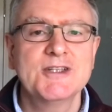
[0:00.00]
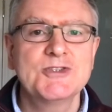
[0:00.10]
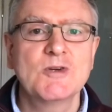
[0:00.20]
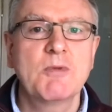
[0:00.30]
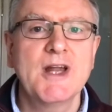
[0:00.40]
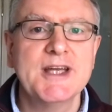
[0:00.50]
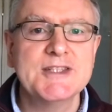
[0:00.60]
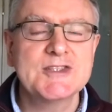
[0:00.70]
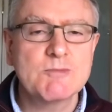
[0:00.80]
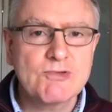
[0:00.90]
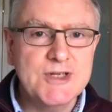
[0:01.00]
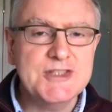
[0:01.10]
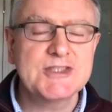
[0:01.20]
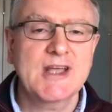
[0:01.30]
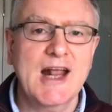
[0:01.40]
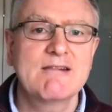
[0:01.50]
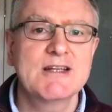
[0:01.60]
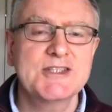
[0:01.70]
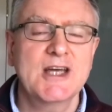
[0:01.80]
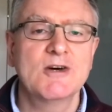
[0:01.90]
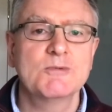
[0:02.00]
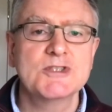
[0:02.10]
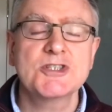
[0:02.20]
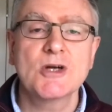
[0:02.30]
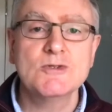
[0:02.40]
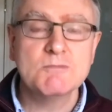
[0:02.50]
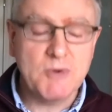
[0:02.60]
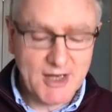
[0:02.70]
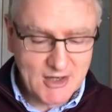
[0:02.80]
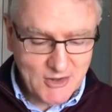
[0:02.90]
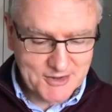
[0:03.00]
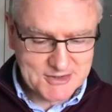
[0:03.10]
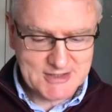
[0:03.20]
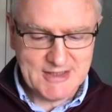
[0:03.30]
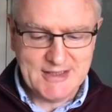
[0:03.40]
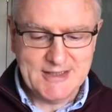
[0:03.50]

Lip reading: took place, the priest to carry it out was chosen by lot.